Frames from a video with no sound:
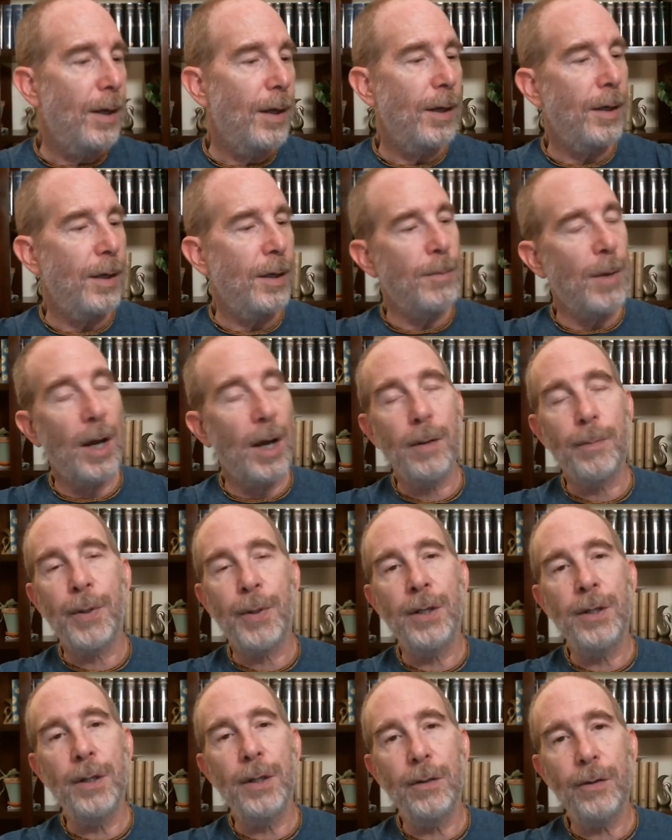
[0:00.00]
In my
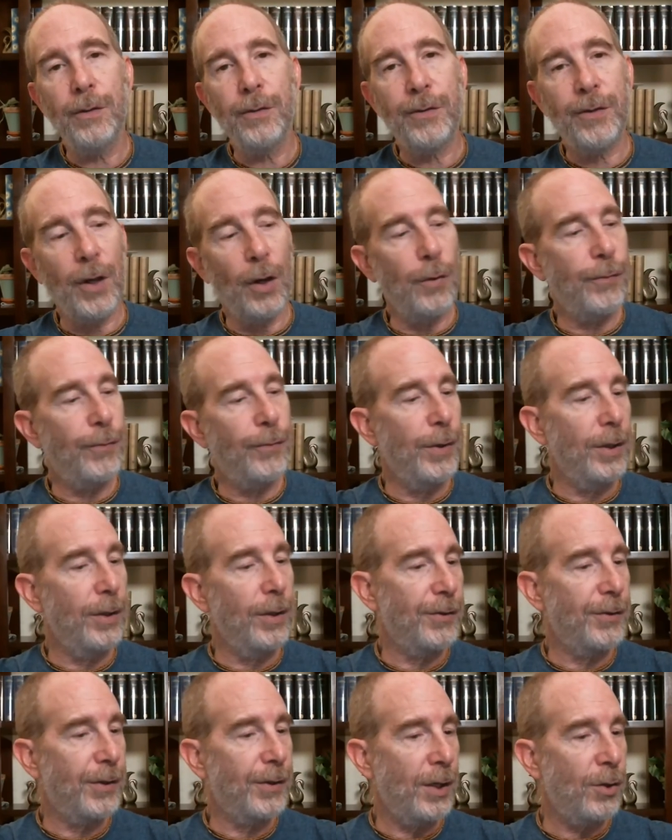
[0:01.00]
opinion,
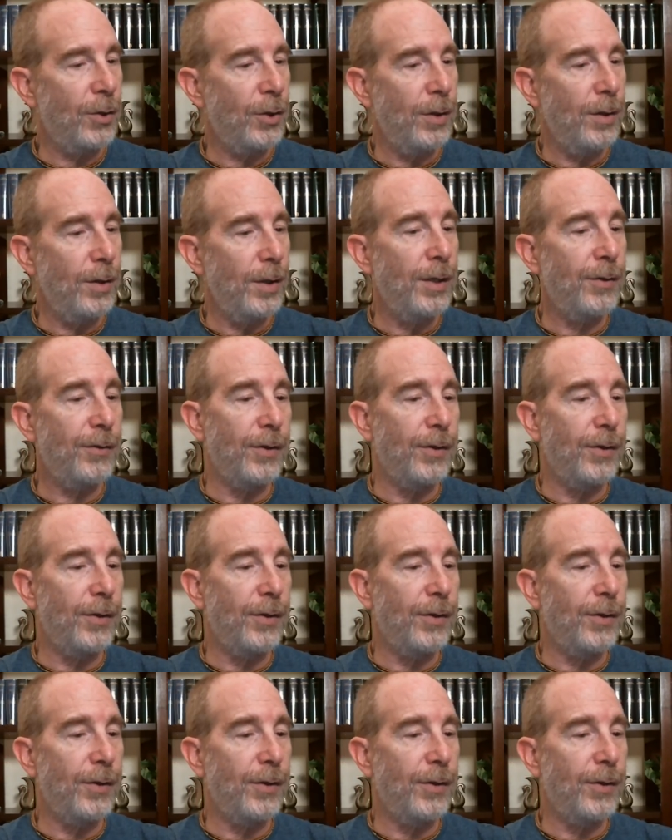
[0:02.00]
self-realization is